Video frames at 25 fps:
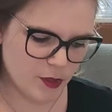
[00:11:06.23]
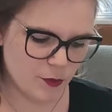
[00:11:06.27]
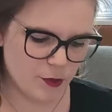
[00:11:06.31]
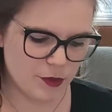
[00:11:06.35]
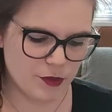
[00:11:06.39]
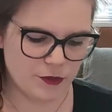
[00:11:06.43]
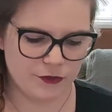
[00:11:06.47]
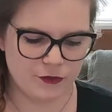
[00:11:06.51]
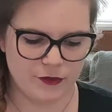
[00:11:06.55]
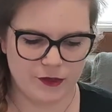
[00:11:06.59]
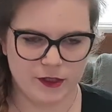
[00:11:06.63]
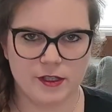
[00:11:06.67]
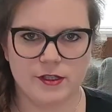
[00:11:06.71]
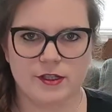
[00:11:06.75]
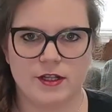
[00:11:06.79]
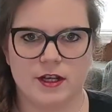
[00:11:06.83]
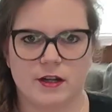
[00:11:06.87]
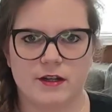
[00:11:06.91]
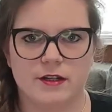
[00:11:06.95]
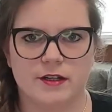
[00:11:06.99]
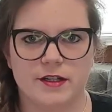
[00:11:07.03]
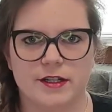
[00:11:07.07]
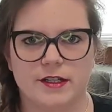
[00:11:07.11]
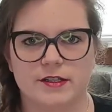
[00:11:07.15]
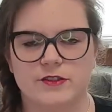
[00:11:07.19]
With filler
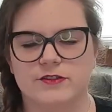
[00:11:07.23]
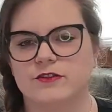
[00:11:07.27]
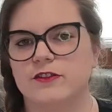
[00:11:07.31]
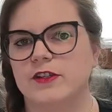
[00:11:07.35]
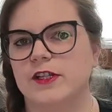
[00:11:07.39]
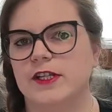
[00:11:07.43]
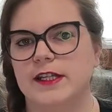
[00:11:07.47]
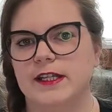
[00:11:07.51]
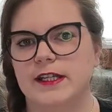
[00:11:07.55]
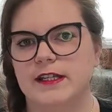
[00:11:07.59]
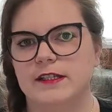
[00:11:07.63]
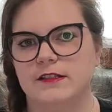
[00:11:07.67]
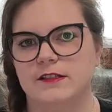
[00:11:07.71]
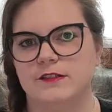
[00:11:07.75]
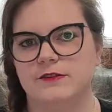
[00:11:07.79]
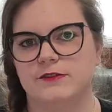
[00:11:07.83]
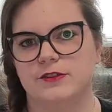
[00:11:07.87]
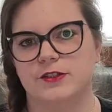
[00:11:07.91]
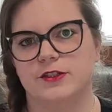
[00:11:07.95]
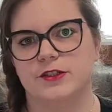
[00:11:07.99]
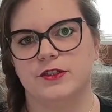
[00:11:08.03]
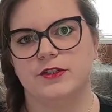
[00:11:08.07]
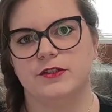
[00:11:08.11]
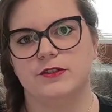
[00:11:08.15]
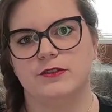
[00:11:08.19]
yard it's really easy
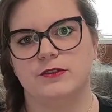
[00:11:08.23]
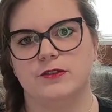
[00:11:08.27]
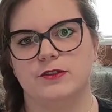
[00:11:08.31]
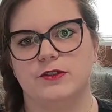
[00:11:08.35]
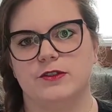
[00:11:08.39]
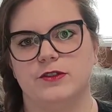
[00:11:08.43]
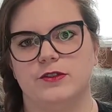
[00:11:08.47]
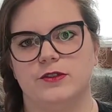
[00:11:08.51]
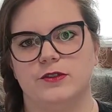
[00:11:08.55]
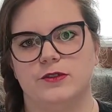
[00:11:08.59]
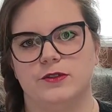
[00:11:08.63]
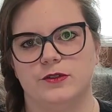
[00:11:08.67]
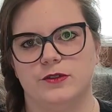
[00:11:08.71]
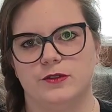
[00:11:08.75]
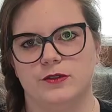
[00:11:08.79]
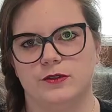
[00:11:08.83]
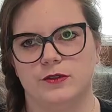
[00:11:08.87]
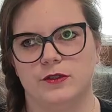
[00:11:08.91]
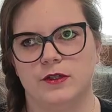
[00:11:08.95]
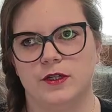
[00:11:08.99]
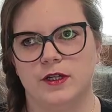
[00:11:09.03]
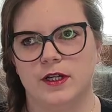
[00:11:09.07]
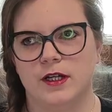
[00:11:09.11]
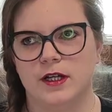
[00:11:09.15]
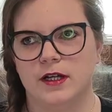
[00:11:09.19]
for you
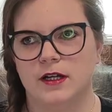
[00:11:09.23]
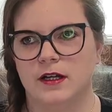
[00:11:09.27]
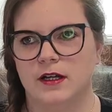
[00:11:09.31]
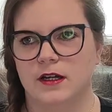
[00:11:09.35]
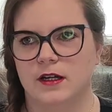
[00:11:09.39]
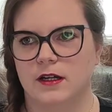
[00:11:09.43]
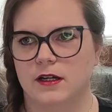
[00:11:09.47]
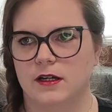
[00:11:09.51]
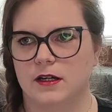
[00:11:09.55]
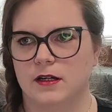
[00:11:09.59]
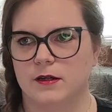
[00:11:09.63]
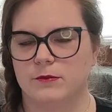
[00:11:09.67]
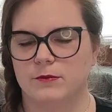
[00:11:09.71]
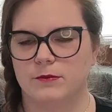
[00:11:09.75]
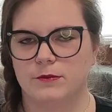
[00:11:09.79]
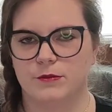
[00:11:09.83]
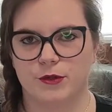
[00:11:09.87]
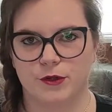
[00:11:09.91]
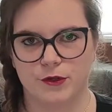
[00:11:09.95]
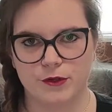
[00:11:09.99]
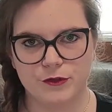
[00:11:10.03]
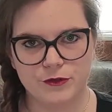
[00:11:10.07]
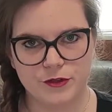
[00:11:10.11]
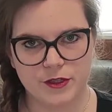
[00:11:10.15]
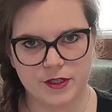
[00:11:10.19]
to
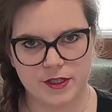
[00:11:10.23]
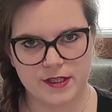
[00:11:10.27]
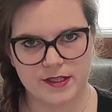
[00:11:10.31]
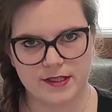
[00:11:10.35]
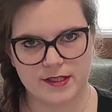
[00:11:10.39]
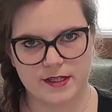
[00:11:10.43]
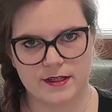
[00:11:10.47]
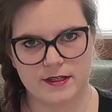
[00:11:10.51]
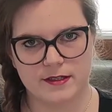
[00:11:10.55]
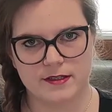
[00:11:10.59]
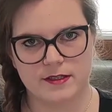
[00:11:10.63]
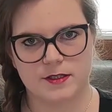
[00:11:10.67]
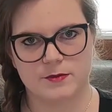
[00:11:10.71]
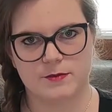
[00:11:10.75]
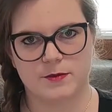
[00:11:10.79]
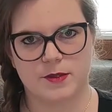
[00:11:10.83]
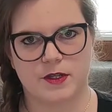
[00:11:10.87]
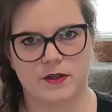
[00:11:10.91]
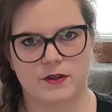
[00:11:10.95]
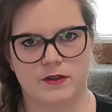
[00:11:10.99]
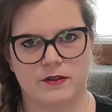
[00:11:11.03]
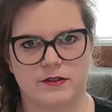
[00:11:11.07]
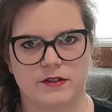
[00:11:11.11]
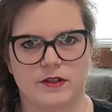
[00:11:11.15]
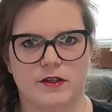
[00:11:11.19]
prove your designs,
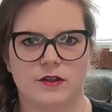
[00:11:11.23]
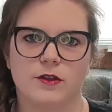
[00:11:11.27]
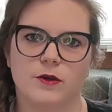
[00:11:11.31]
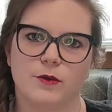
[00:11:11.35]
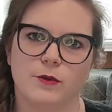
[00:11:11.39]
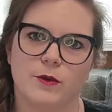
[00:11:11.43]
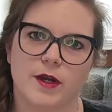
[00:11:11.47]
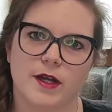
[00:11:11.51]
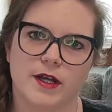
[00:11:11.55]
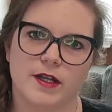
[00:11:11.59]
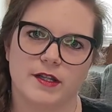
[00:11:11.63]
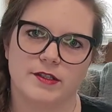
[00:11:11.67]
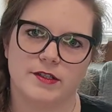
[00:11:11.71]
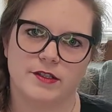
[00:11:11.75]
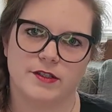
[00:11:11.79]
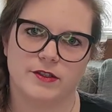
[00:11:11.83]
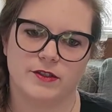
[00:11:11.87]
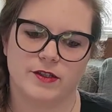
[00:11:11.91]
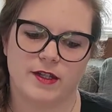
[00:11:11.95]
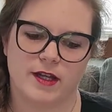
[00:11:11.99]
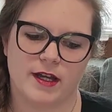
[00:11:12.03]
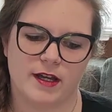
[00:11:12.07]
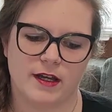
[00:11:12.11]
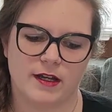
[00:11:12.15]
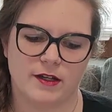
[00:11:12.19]
because otherwise
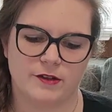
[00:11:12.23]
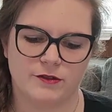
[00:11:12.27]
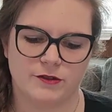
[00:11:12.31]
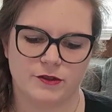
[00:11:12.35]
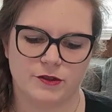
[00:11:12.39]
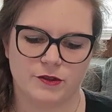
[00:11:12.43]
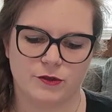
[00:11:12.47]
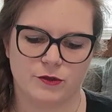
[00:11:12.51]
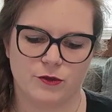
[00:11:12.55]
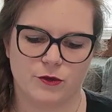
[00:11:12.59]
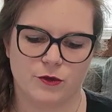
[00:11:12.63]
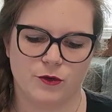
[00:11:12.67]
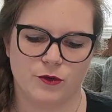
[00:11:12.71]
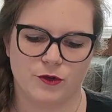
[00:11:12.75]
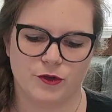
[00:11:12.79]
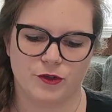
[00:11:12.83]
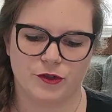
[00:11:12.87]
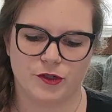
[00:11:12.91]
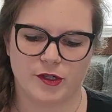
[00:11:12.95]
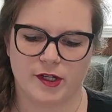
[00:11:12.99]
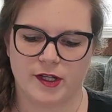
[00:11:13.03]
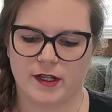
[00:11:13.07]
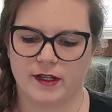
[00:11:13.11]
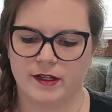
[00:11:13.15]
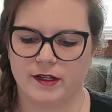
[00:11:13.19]
you'd have to
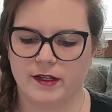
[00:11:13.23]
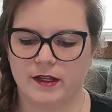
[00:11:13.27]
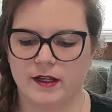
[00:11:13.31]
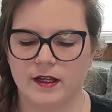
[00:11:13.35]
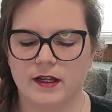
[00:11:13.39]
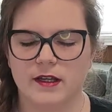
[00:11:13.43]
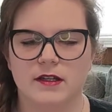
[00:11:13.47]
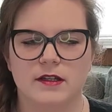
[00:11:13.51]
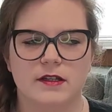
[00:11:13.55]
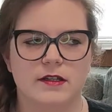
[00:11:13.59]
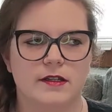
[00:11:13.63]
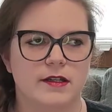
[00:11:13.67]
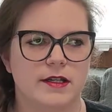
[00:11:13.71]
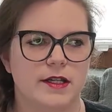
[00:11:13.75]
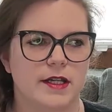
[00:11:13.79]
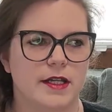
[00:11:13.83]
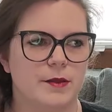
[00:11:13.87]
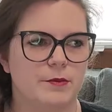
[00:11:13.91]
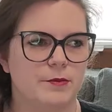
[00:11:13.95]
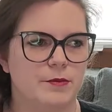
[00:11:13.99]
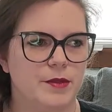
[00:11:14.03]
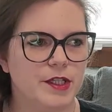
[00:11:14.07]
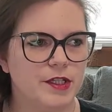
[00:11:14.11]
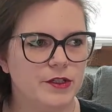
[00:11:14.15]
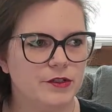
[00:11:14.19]
order like
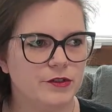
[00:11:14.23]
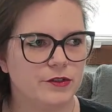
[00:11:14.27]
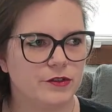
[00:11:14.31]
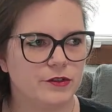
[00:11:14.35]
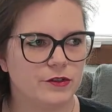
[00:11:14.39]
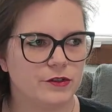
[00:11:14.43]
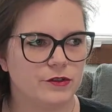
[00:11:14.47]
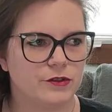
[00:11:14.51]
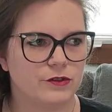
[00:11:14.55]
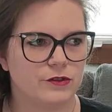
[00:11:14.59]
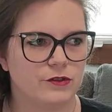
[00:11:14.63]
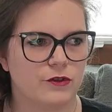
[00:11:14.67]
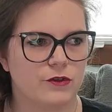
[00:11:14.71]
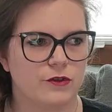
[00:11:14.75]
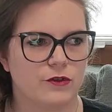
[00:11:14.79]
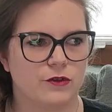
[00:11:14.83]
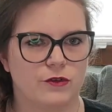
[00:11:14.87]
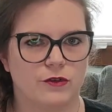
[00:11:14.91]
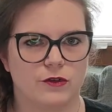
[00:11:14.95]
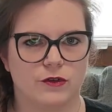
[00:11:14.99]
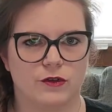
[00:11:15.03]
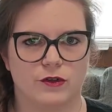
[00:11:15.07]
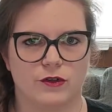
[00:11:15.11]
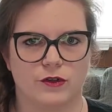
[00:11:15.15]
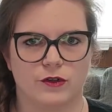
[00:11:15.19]
a meter
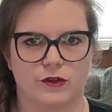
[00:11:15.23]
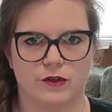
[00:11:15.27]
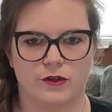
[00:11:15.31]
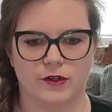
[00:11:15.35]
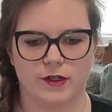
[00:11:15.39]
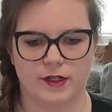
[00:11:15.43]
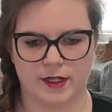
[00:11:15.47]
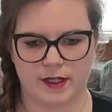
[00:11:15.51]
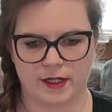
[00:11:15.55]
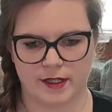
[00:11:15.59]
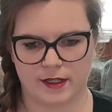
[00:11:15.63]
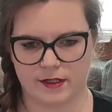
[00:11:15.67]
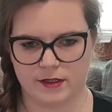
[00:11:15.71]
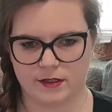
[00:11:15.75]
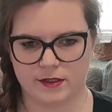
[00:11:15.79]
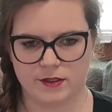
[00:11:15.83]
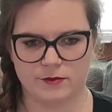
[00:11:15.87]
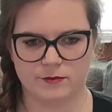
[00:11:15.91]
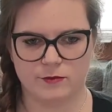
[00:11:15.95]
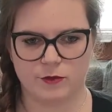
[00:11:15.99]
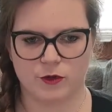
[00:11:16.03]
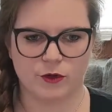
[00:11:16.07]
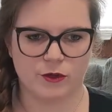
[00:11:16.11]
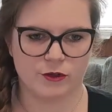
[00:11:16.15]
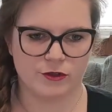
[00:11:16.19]
or like
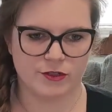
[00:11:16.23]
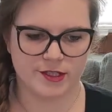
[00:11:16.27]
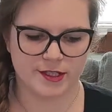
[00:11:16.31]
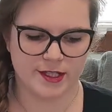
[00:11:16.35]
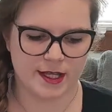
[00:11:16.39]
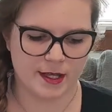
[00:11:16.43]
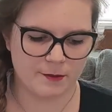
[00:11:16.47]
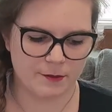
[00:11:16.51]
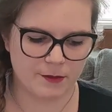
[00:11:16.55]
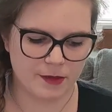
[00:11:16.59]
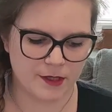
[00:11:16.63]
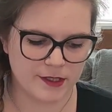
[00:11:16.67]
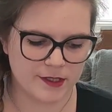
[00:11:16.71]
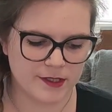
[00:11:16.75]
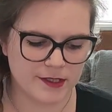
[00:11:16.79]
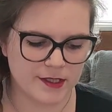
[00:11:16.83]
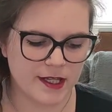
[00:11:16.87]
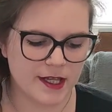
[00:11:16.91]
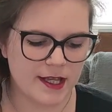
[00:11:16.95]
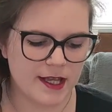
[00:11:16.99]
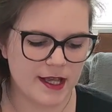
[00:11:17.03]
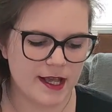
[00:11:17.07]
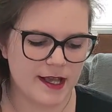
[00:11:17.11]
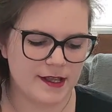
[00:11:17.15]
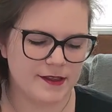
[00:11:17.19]
smaller samples,
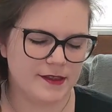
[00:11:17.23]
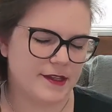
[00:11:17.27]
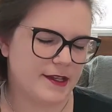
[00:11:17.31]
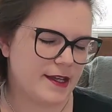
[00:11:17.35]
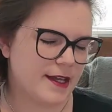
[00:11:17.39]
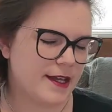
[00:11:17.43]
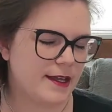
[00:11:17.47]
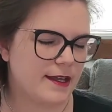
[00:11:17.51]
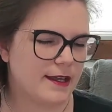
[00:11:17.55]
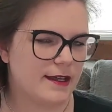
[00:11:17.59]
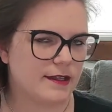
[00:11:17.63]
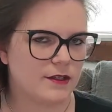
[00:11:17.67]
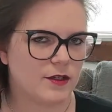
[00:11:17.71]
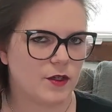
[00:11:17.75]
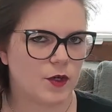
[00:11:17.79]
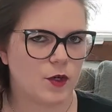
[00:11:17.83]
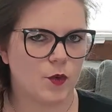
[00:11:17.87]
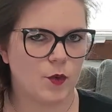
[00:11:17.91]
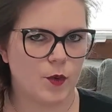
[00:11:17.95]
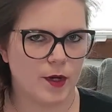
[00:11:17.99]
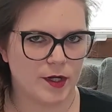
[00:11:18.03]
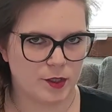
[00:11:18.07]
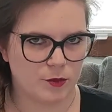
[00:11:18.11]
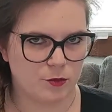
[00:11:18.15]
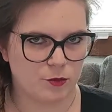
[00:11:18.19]
and they can get
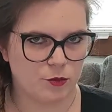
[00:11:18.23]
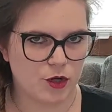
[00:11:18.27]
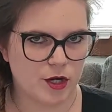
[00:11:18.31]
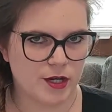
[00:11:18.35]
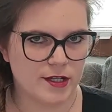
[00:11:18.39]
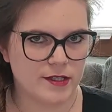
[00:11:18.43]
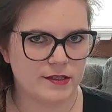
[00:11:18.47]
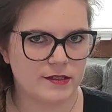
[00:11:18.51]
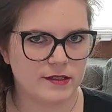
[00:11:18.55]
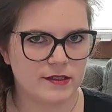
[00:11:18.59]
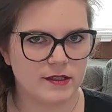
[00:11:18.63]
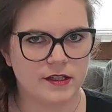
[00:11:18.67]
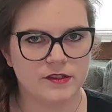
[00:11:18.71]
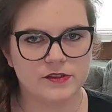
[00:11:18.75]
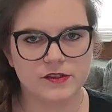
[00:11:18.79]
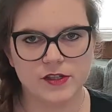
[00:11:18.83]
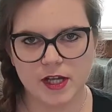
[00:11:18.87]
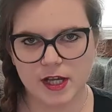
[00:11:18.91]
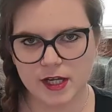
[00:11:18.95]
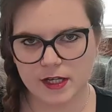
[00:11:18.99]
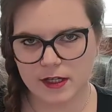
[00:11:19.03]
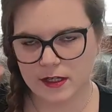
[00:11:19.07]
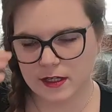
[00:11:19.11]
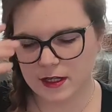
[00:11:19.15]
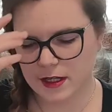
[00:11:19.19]
quite pricey if you
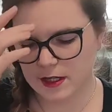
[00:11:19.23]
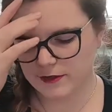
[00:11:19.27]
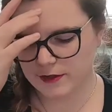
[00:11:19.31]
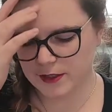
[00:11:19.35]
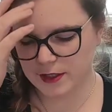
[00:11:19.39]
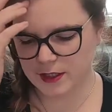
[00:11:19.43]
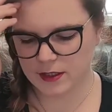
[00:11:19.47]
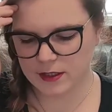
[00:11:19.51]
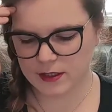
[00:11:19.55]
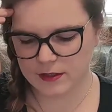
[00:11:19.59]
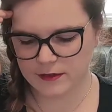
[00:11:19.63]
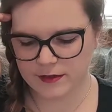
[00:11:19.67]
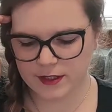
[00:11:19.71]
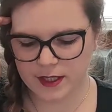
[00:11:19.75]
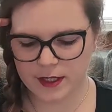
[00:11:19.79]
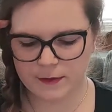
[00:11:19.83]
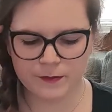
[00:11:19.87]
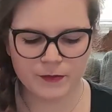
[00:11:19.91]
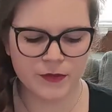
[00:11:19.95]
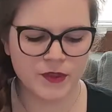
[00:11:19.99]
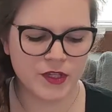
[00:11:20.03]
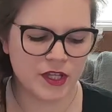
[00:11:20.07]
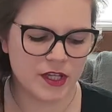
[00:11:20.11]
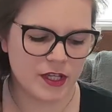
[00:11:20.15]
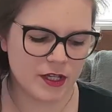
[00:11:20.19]
have a lot of them.
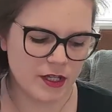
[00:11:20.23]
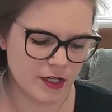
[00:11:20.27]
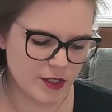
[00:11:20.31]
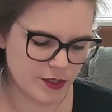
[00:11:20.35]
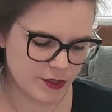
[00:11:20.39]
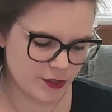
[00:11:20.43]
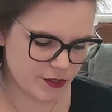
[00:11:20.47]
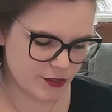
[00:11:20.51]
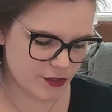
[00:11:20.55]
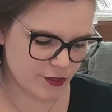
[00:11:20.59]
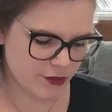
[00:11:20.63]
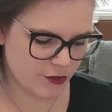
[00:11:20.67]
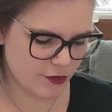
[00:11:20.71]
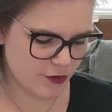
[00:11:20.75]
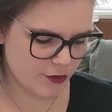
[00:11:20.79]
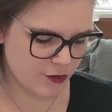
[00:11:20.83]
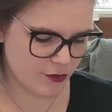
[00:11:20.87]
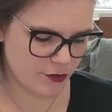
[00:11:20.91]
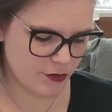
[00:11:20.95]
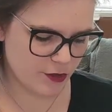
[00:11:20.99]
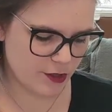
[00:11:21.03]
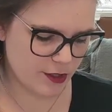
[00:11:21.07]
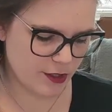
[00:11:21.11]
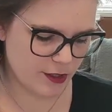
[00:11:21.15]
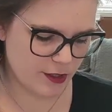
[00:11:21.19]

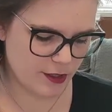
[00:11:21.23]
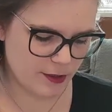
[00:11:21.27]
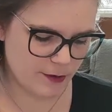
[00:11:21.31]
So